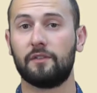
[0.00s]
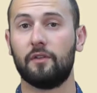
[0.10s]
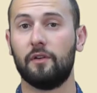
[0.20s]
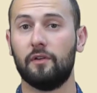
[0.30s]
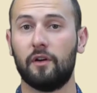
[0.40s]

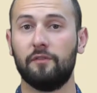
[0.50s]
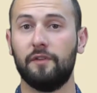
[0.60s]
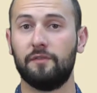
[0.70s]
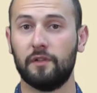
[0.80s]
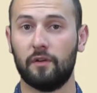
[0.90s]

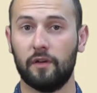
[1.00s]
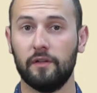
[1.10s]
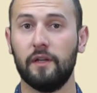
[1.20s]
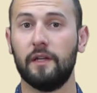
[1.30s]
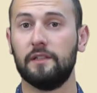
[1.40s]
3959
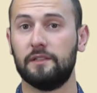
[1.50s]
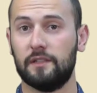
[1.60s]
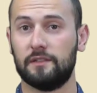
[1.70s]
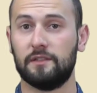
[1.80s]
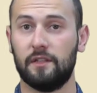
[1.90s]
is
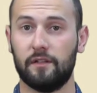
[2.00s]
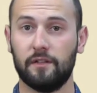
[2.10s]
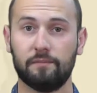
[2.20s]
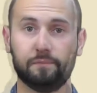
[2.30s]
necessary.